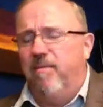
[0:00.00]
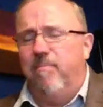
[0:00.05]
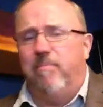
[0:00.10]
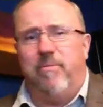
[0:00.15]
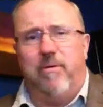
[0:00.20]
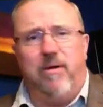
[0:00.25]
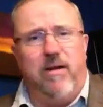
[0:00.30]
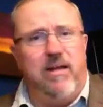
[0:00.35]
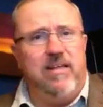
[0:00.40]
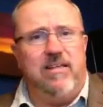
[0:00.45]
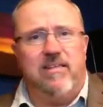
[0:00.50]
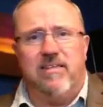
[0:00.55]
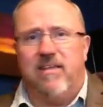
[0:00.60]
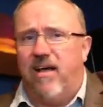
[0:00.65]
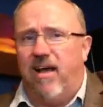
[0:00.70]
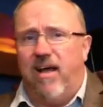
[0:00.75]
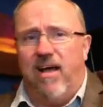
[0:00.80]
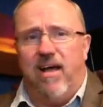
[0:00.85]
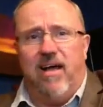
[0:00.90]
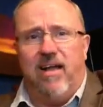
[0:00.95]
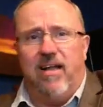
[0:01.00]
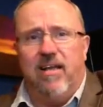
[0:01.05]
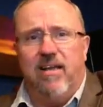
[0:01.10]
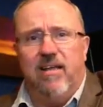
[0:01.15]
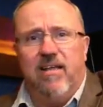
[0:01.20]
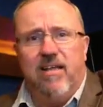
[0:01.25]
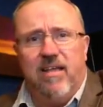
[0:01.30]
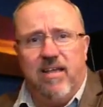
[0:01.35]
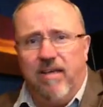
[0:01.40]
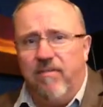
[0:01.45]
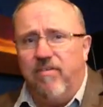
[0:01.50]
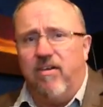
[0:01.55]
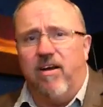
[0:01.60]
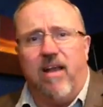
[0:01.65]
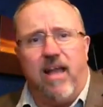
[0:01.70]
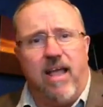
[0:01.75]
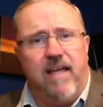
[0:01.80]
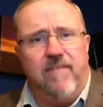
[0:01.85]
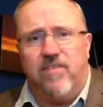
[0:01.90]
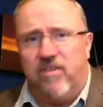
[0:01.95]
Praise God. Give your
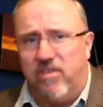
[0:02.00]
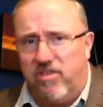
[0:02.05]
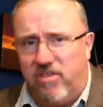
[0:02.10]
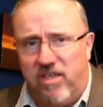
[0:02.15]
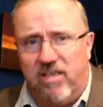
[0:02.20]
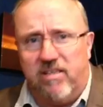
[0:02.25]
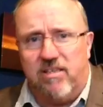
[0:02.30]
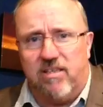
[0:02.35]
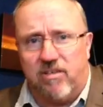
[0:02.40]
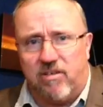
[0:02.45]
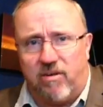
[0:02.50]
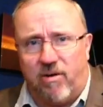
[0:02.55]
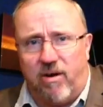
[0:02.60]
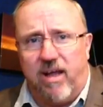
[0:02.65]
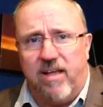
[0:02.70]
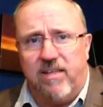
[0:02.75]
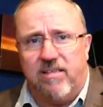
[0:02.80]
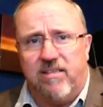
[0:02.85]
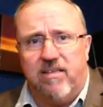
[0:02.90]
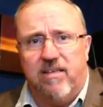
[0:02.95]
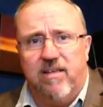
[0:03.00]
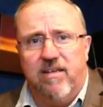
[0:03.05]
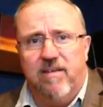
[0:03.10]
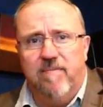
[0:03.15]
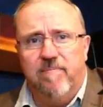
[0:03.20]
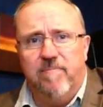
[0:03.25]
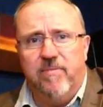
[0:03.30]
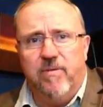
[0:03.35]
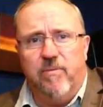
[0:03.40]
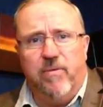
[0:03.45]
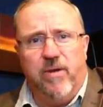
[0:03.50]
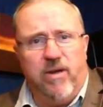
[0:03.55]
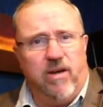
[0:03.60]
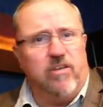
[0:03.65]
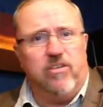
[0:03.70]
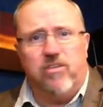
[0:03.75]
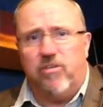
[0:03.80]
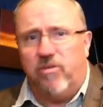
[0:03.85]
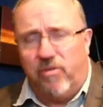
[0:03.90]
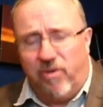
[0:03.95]
life to Jesus Christ. We are
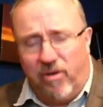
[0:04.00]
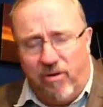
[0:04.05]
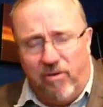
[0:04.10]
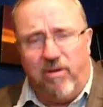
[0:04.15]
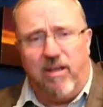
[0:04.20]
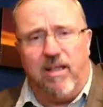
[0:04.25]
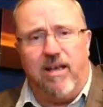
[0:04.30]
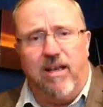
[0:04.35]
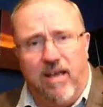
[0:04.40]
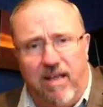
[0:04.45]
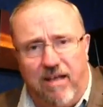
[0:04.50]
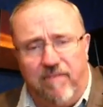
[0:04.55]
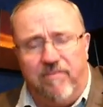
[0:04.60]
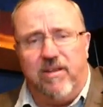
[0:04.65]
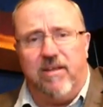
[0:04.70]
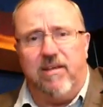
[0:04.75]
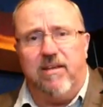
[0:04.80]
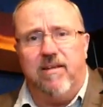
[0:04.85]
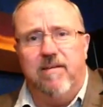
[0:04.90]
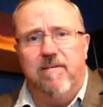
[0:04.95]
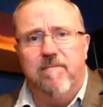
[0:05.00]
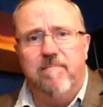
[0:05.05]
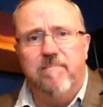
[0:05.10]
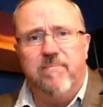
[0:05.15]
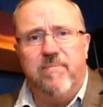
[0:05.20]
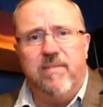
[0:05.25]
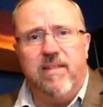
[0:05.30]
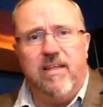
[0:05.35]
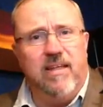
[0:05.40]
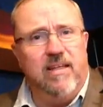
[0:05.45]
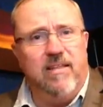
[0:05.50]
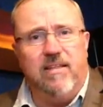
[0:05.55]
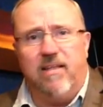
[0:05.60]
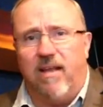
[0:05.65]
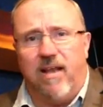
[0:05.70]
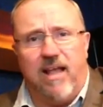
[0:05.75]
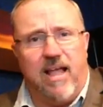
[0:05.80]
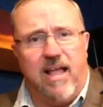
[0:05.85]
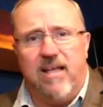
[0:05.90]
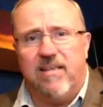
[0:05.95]
truly living in the
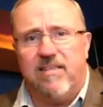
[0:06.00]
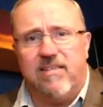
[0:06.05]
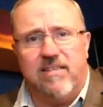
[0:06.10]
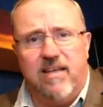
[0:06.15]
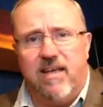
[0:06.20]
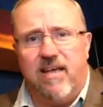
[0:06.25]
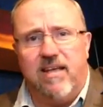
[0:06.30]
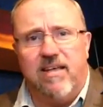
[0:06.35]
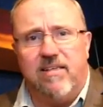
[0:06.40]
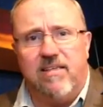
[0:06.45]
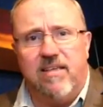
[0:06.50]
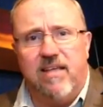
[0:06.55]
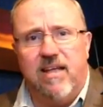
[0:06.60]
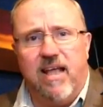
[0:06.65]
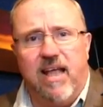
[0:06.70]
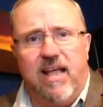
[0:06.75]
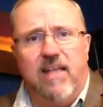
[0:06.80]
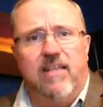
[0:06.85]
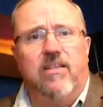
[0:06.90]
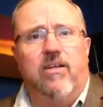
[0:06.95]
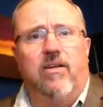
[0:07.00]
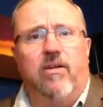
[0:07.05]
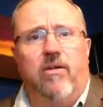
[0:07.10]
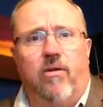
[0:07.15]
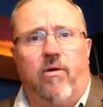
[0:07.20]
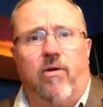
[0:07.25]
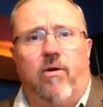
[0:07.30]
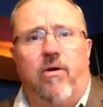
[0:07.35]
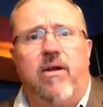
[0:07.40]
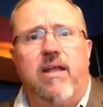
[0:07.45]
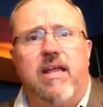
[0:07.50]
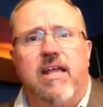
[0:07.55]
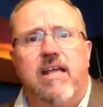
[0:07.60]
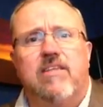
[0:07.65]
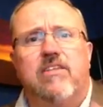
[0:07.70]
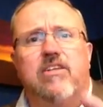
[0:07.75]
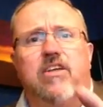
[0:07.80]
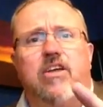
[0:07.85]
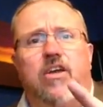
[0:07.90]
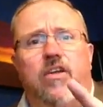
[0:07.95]
last days, and the Lord
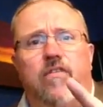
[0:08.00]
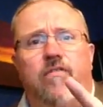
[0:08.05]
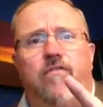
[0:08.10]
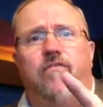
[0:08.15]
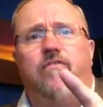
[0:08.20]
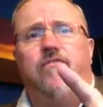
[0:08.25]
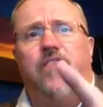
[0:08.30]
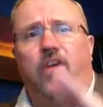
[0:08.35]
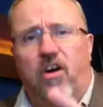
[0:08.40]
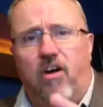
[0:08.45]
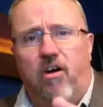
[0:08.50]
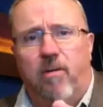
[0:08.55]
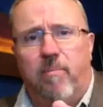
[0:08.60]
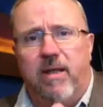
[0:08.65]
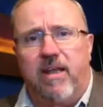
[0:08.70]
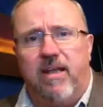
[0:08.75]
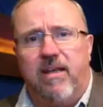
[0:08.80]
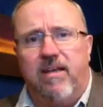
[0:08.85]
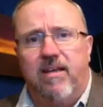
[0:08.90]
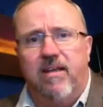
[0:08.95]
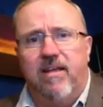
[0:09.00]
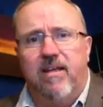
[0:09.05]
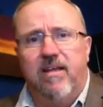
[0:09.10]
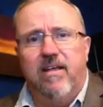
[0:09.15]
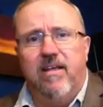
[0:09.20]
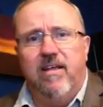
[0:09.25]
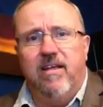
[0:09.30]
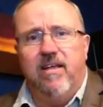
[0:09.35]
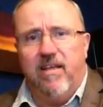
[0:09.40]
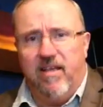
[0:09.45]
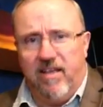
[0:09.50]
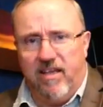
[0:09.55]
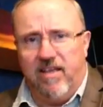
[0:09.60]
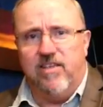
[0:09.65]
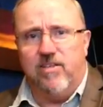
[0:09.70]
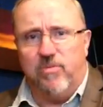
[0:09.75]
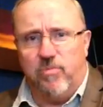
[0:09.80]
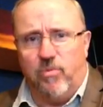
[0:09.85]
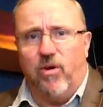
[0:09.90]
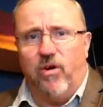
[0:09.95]
is confirming
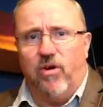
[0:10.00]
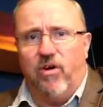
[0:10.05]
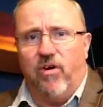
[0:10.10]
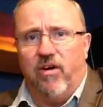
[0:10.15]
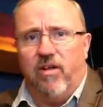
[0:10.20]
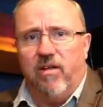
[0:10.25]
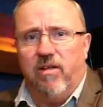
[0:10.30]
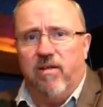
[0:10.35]
his word.